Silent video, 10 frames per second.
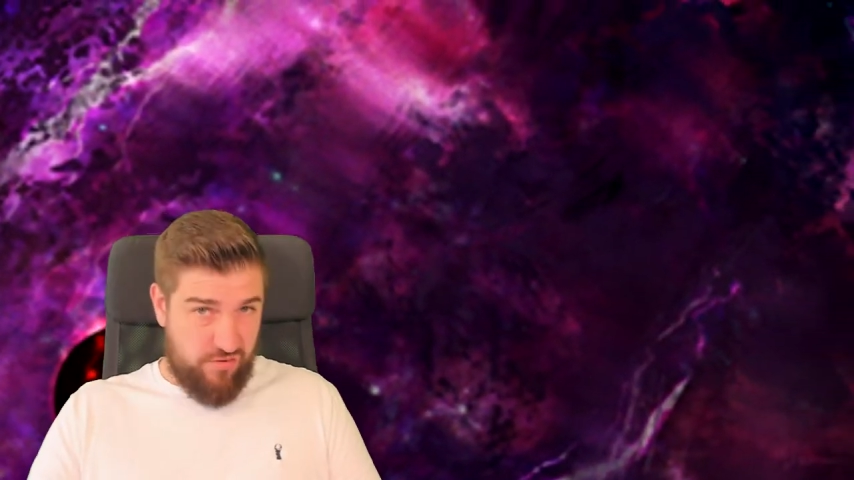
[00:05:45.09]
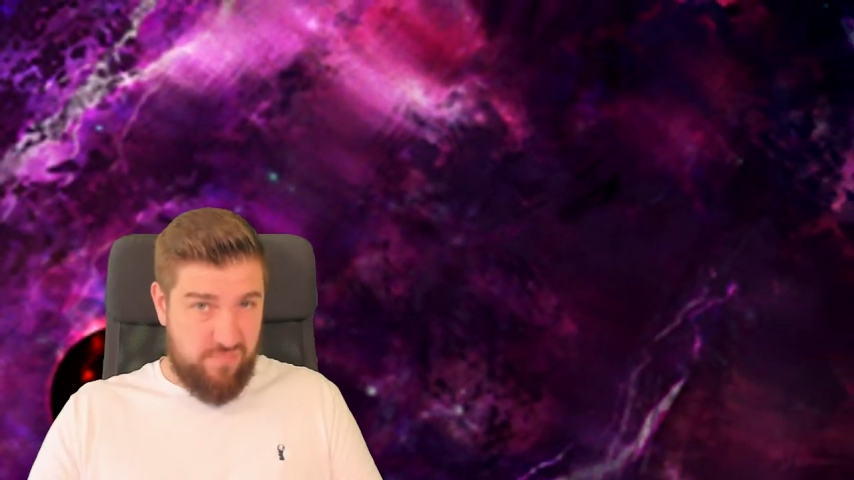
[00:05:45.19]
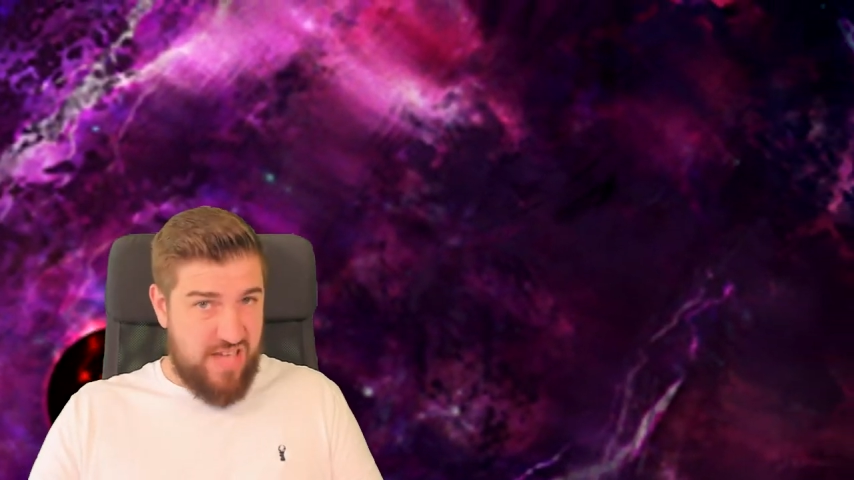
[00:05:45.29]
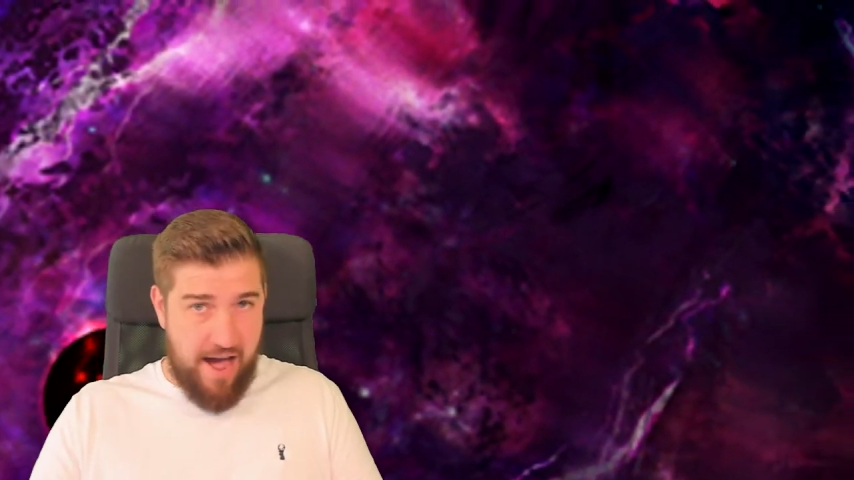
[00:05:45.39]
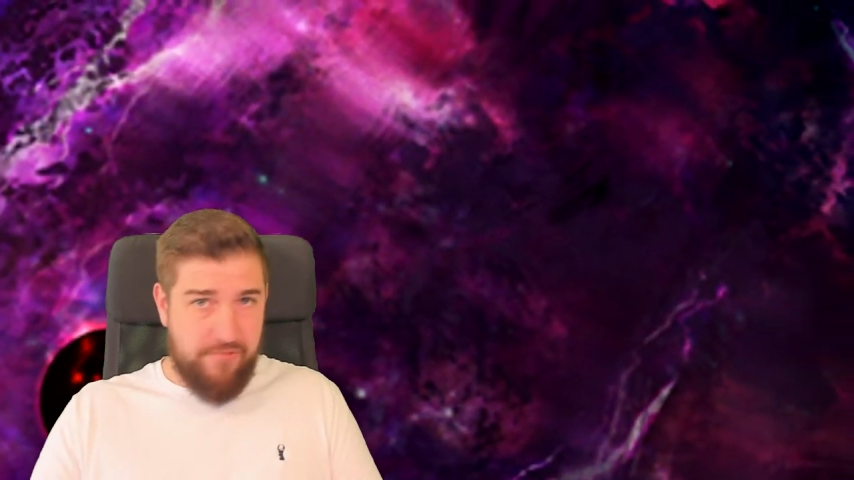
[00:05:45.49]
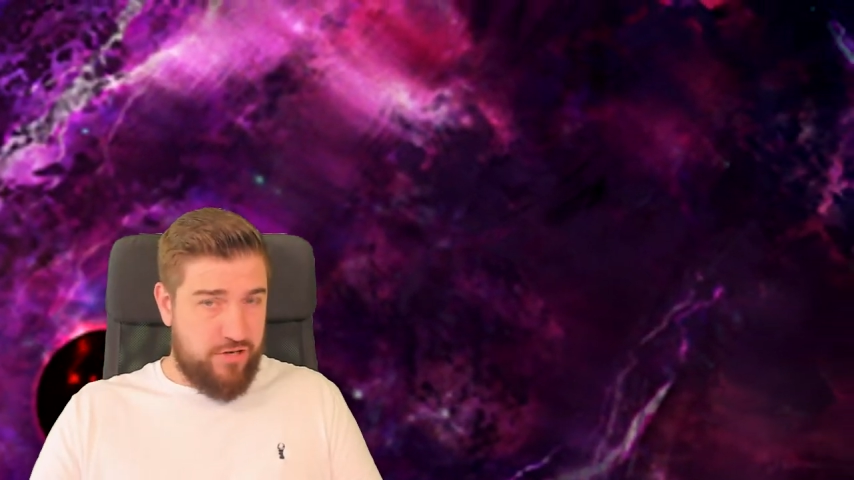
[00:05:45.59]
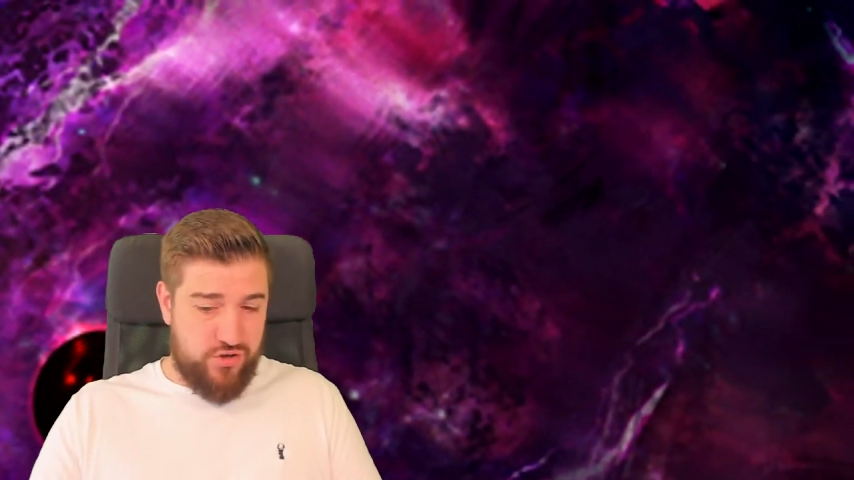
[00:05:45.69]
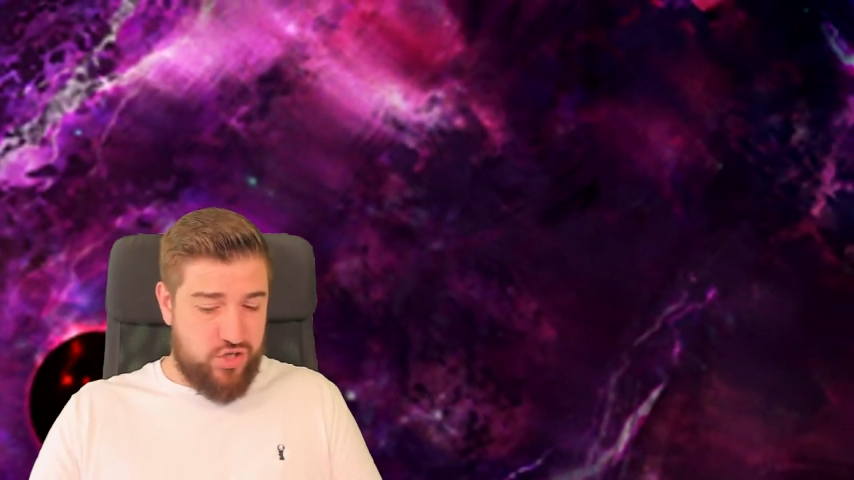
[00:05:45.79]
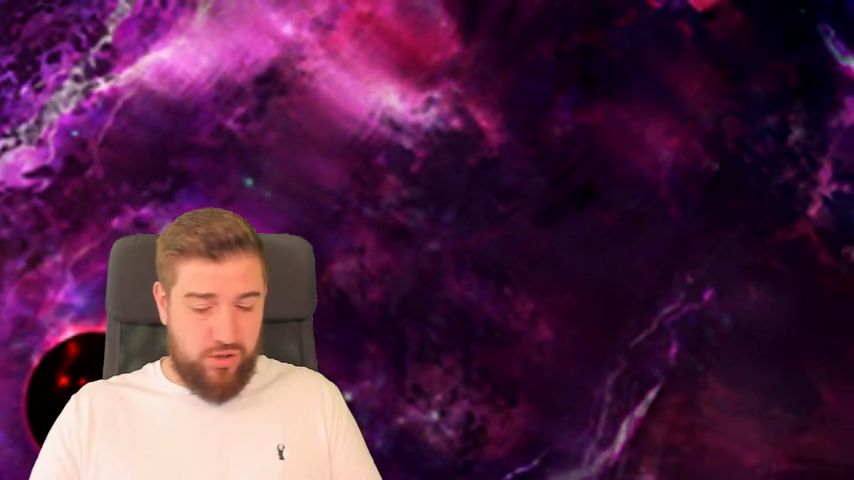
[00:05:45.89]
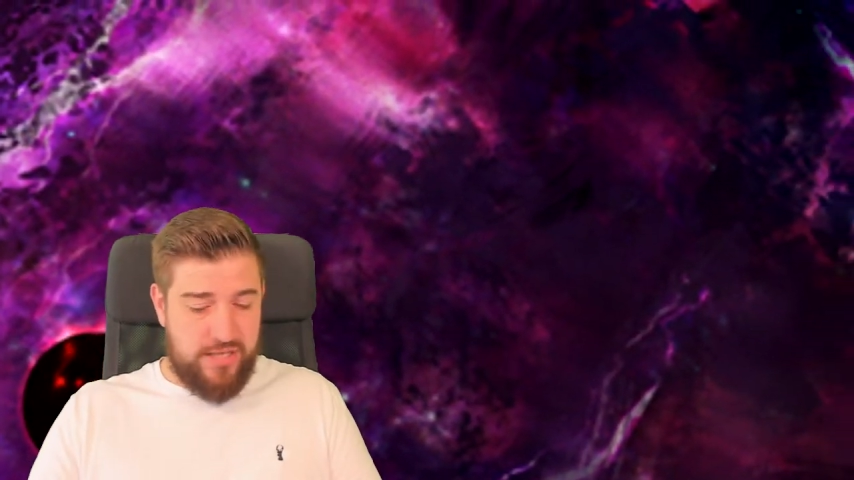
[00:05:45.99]
The average
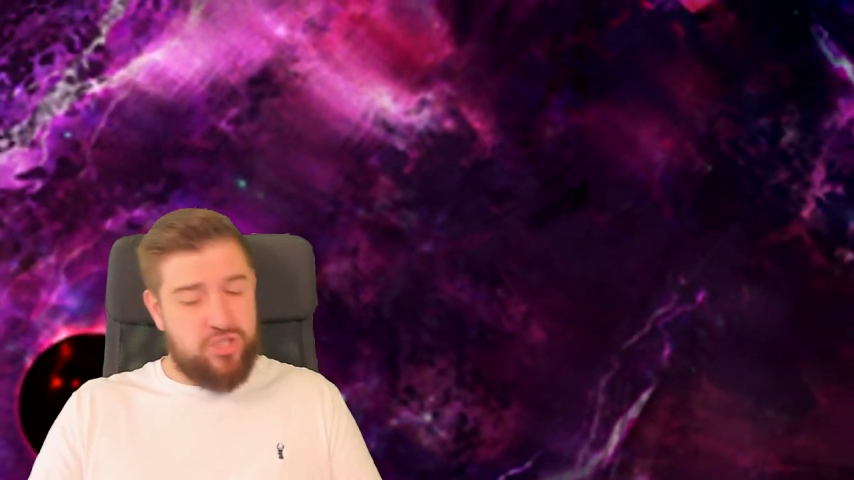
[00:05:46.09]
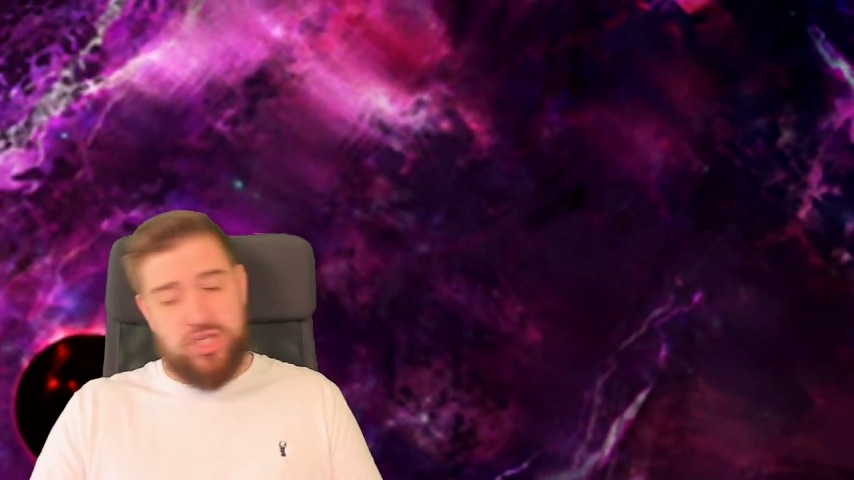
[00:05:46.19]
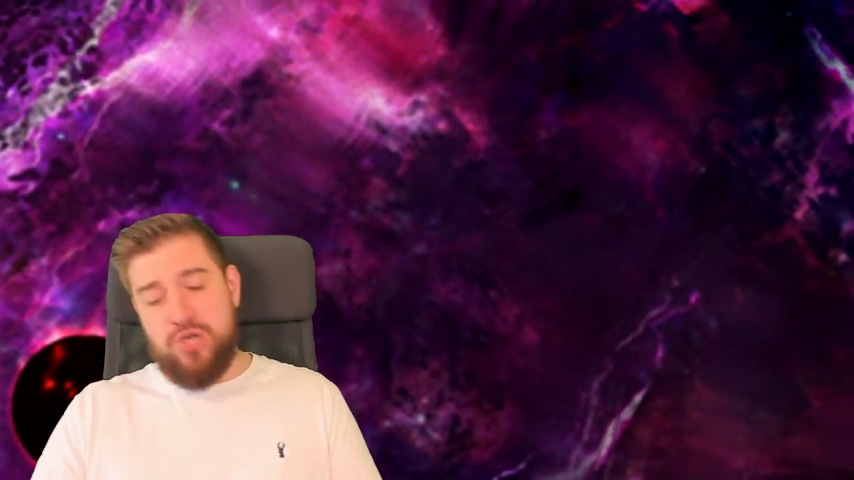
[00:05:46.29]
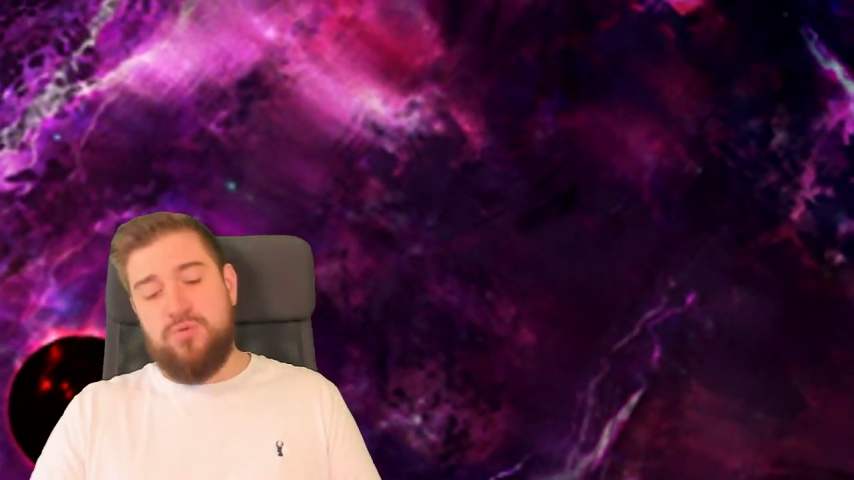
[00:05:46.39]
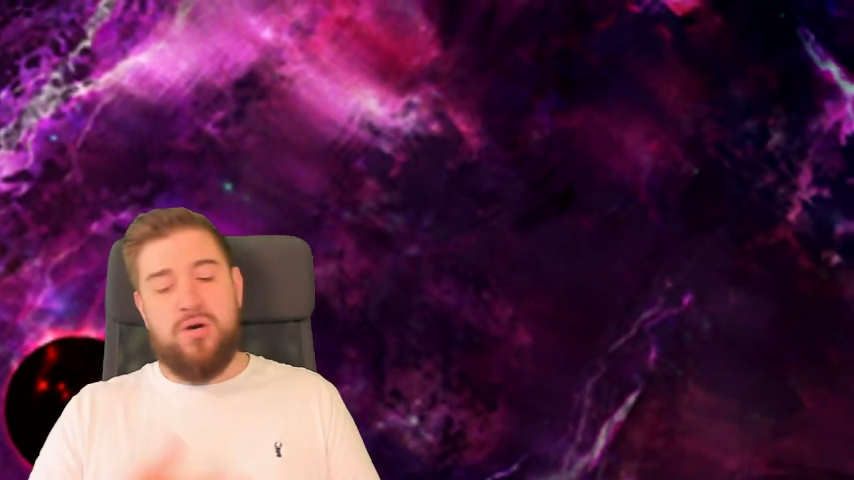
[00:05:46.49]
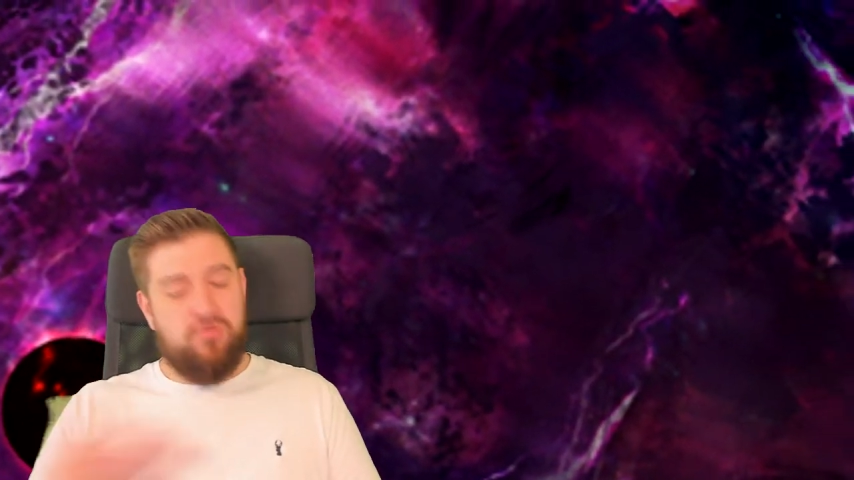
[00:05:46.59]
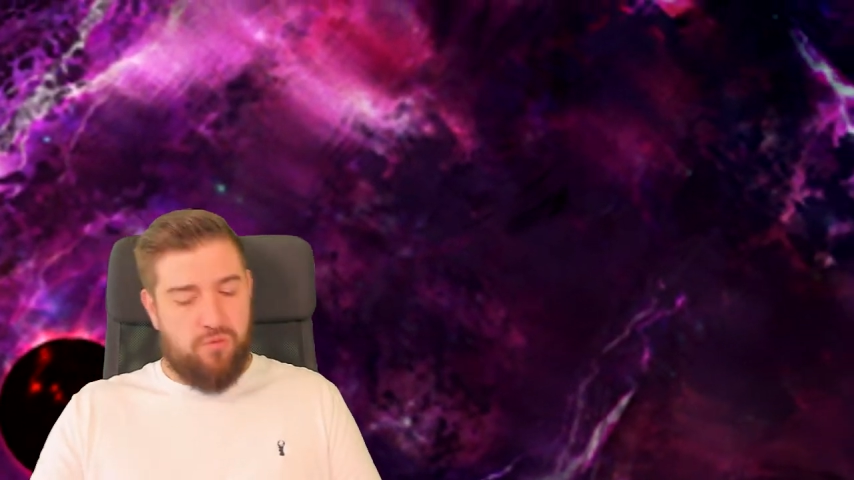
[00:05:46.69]
result is 2